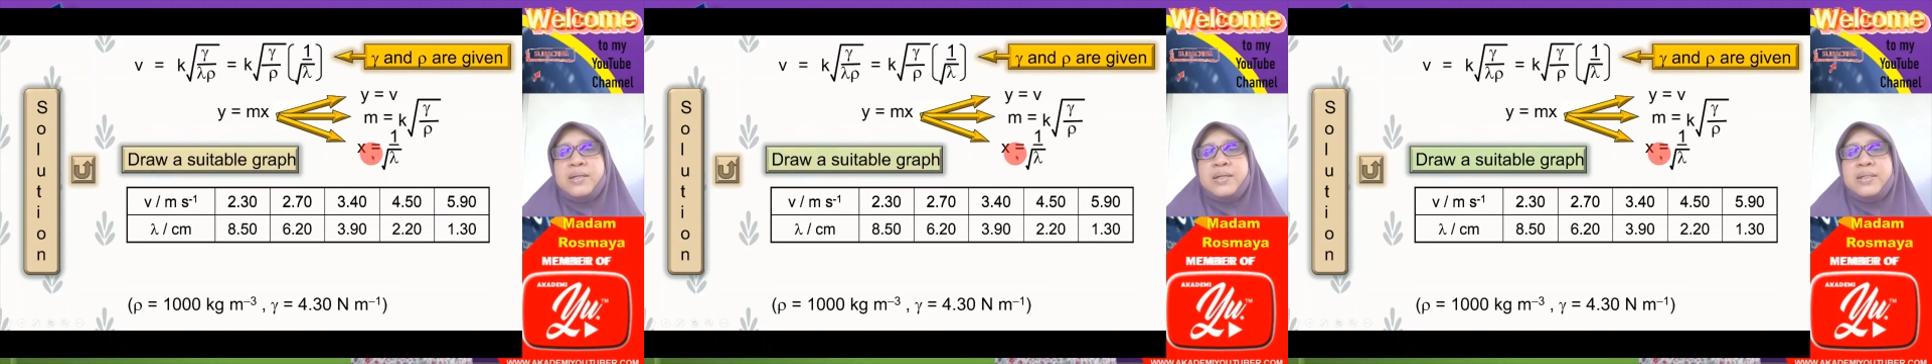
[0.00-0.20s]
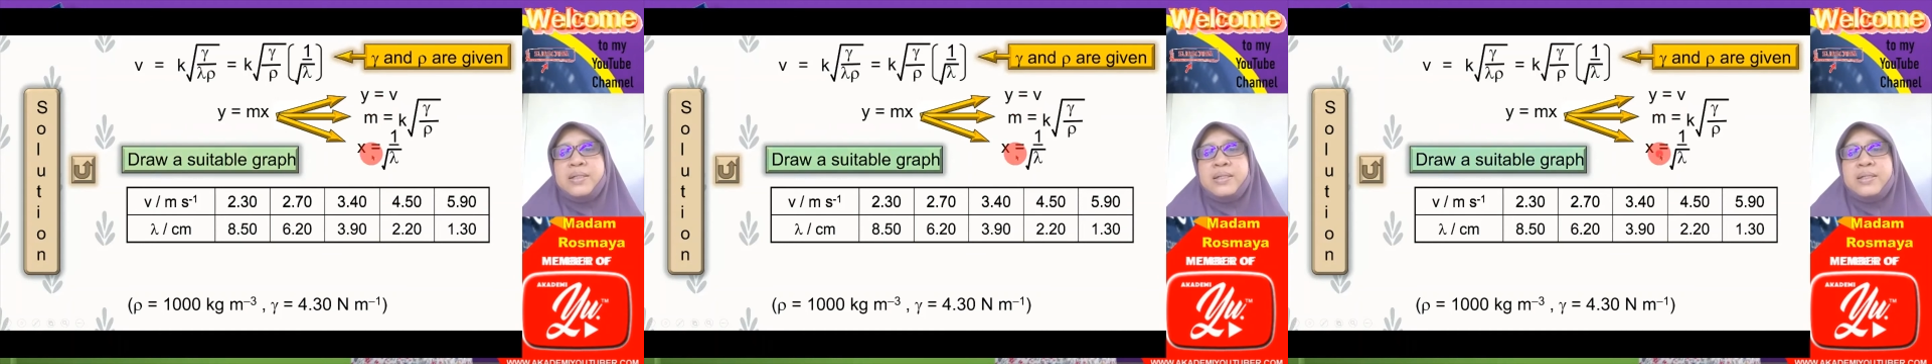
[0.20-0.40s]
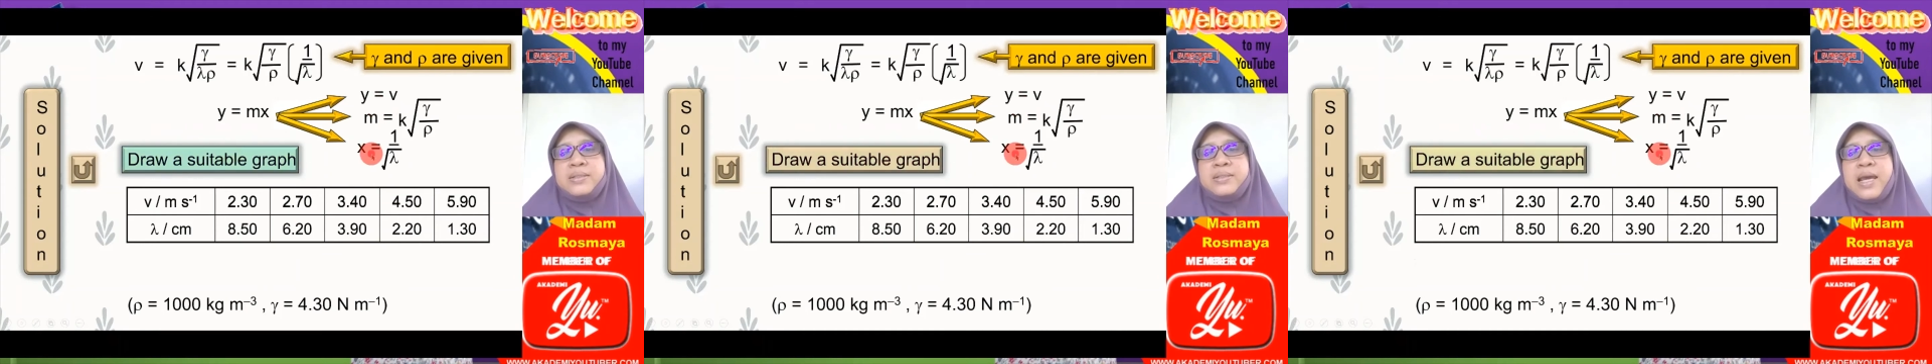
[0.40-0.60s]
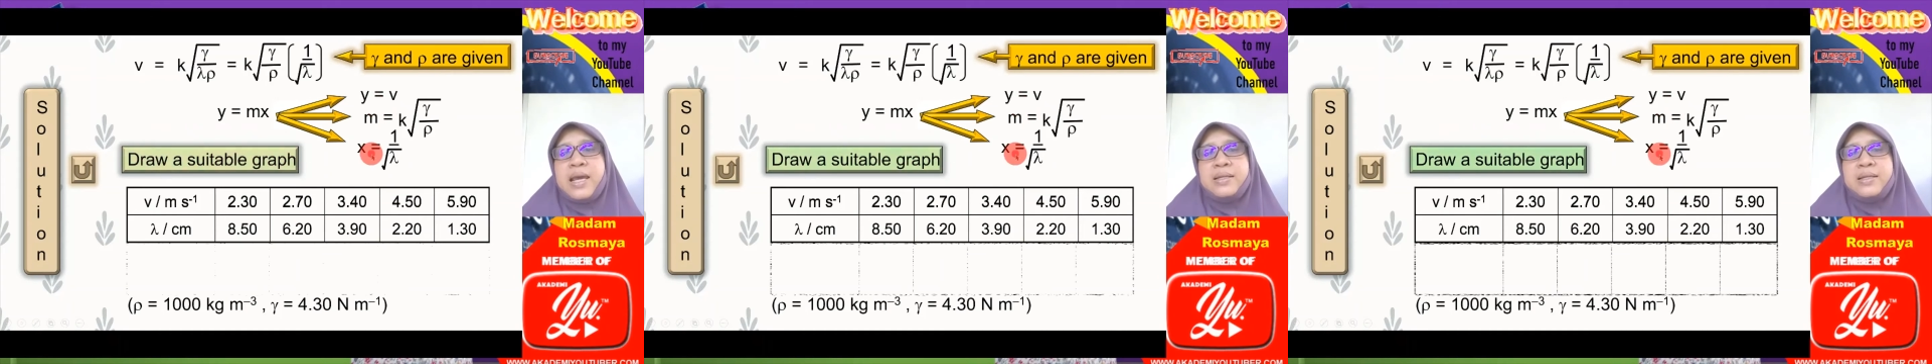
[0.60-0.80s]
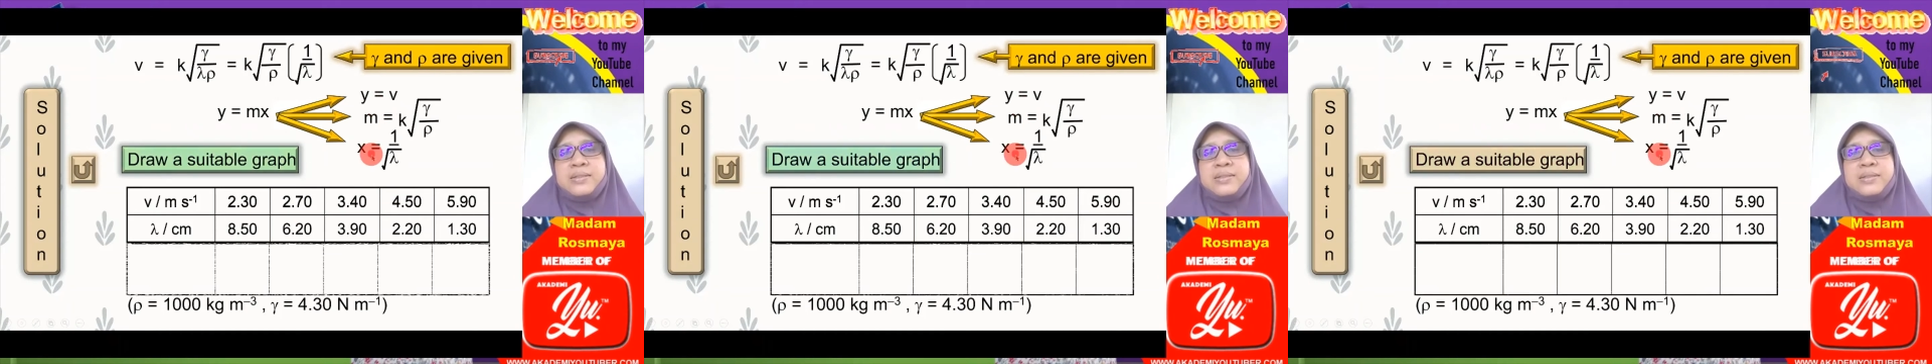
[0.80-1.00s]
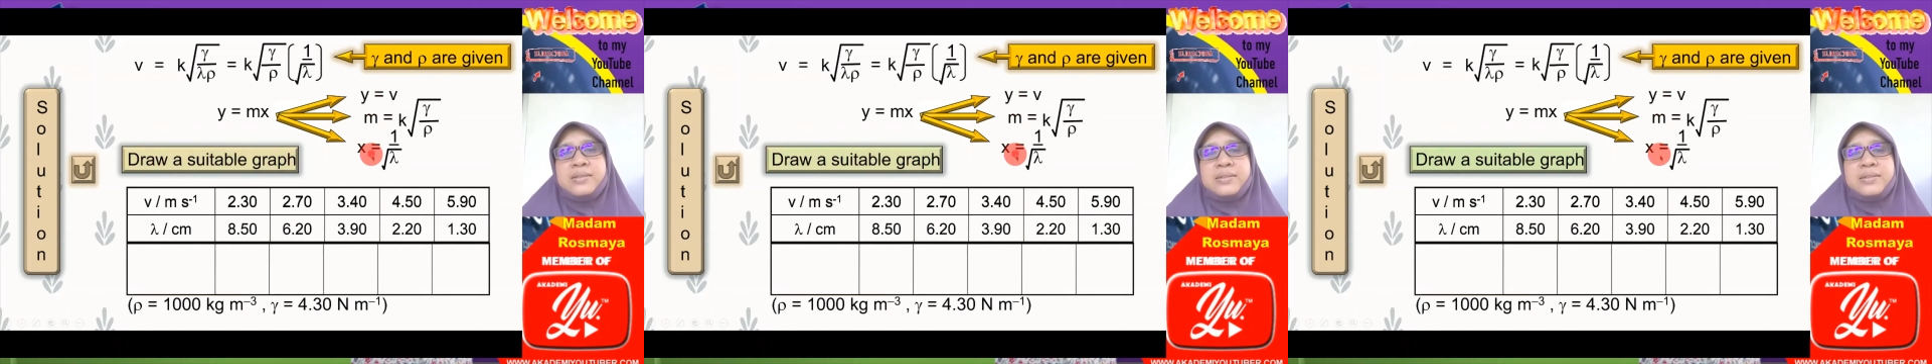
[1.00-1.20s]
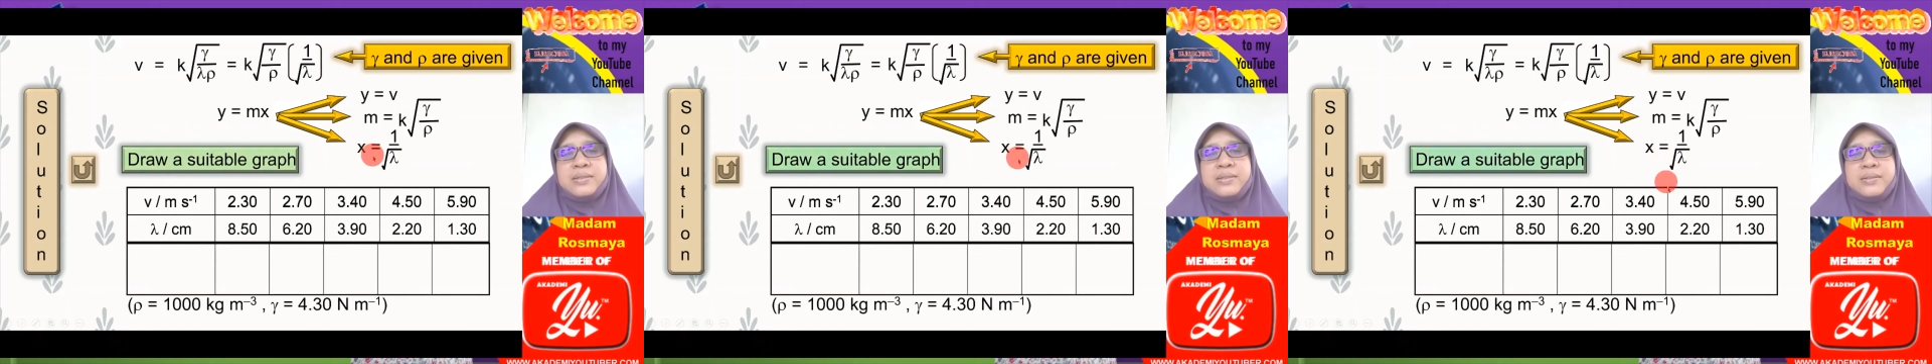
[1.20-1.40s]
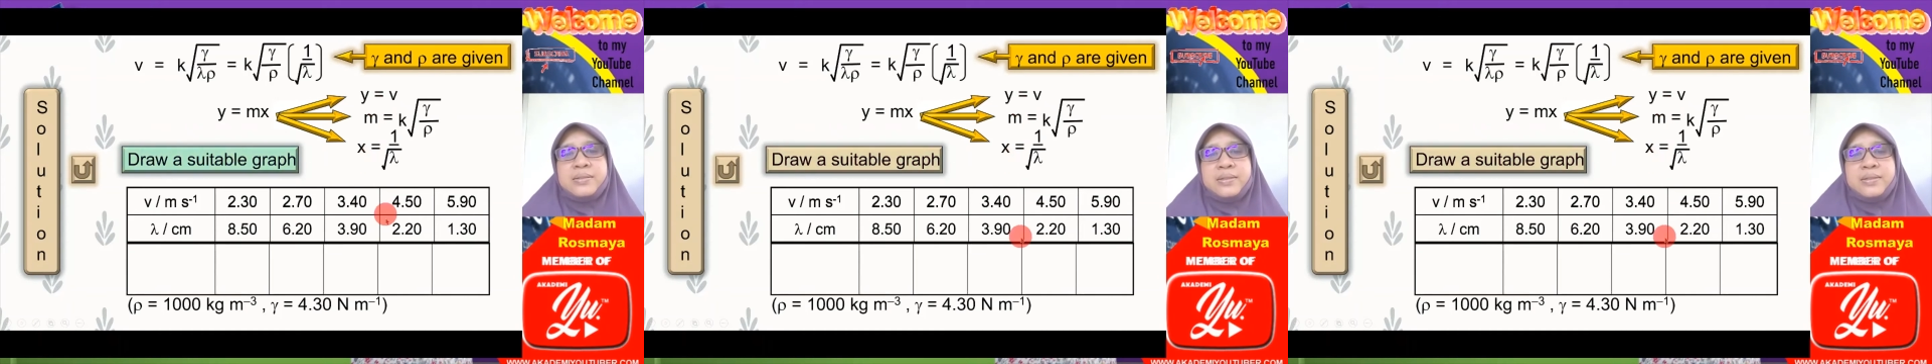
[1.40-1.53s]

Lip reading: against x.